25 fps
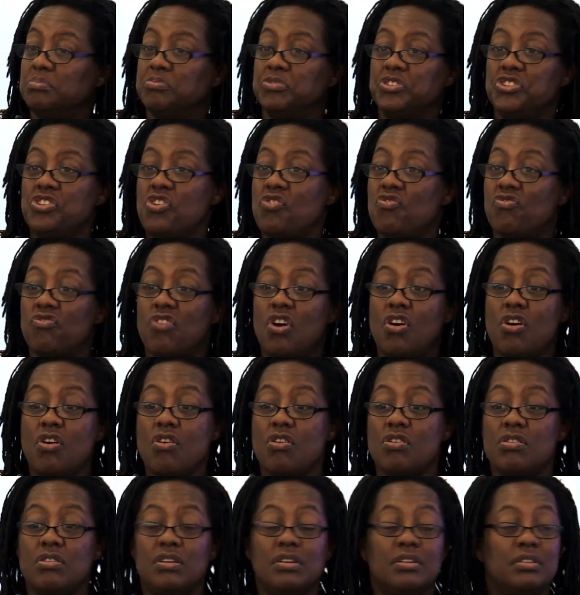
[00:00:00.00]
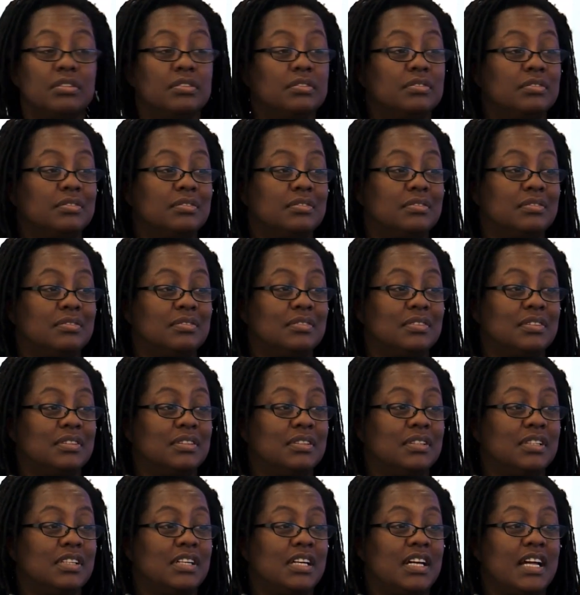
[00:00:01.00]
It's not wrong.
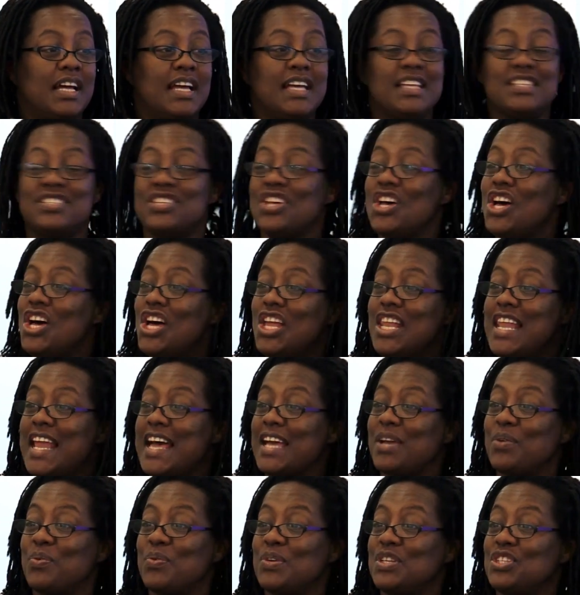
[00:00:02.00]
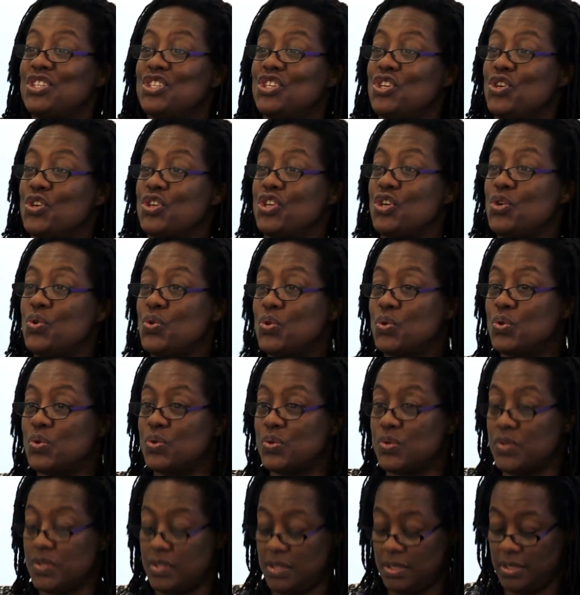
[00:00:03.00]
It's her language, not
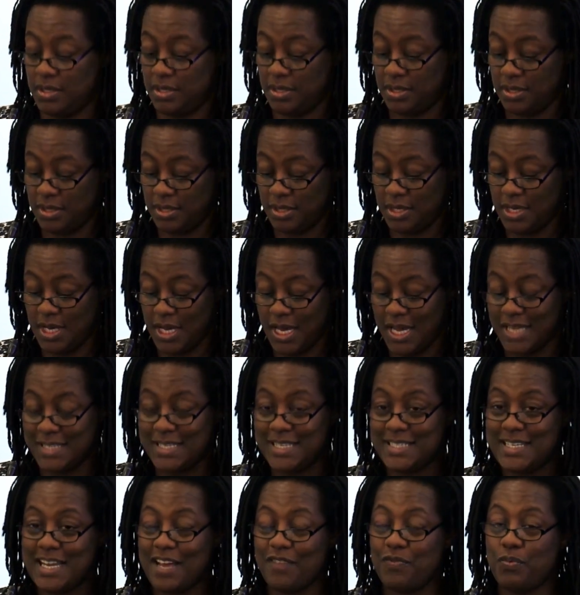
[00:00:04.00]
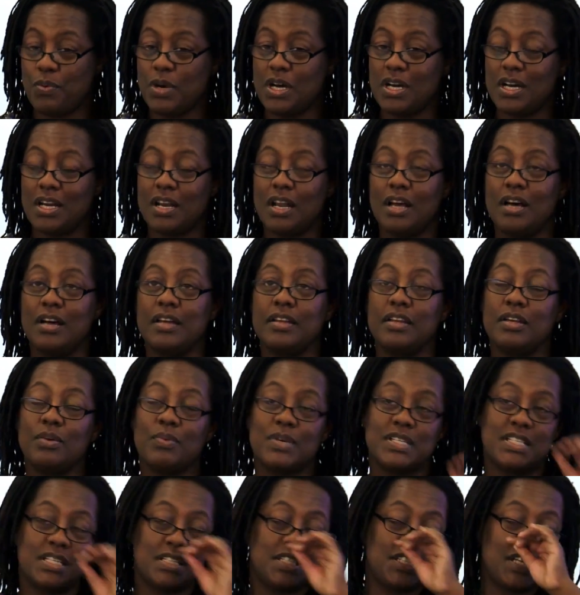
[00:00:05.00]
yours. I did have one client who
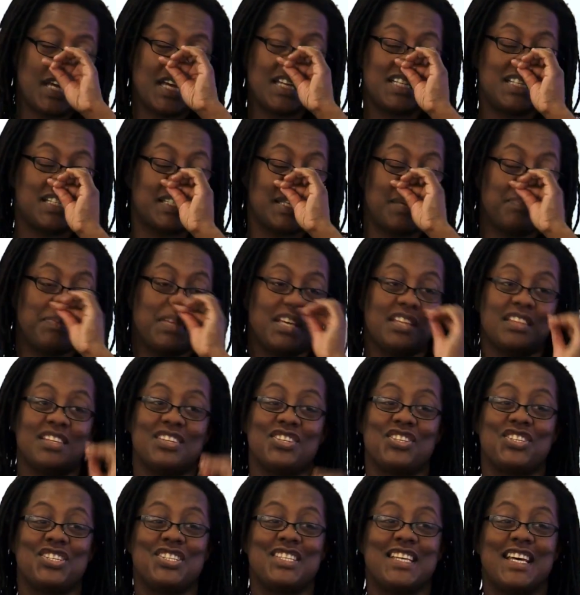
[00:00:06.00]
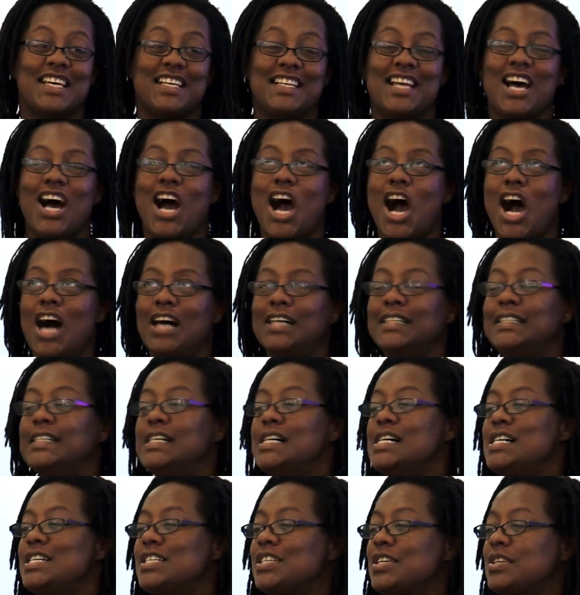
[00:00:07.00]
I did change something that she said.
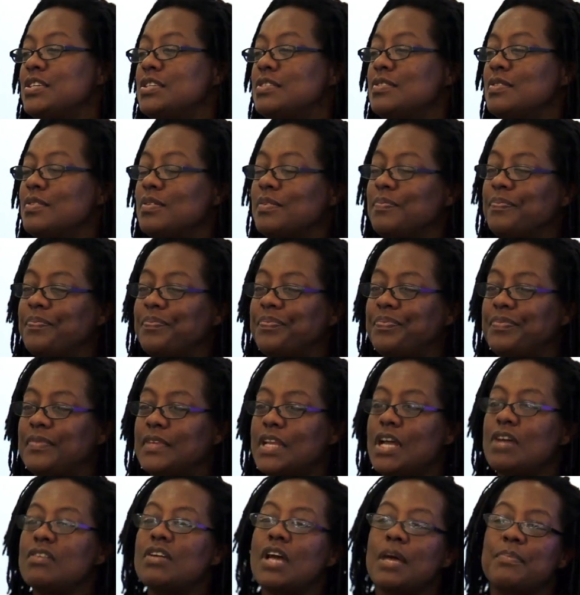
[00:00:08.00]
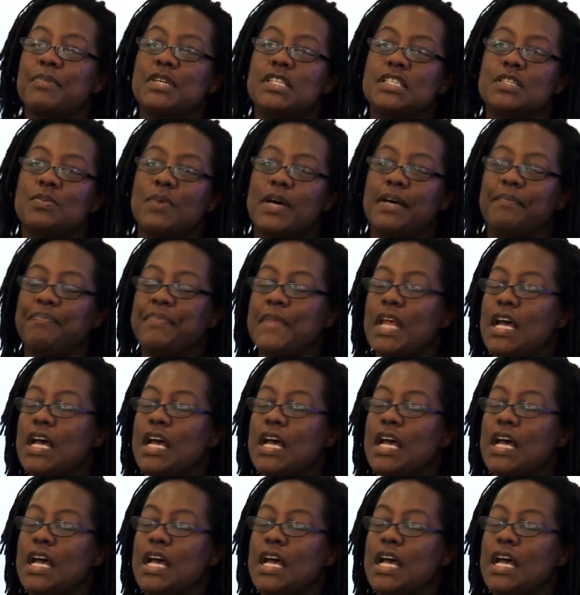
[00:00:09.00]
Okay, I'm going to swear.